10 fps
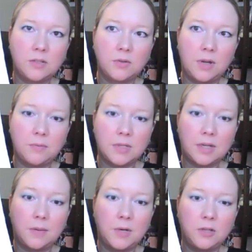So I was like,
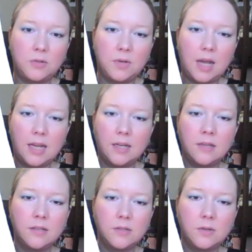I'm going to do 9.
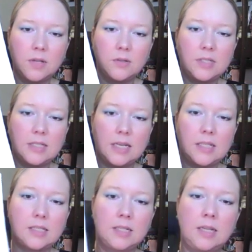So here's
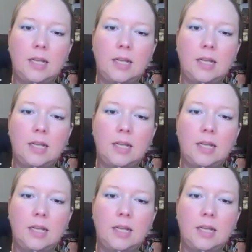6.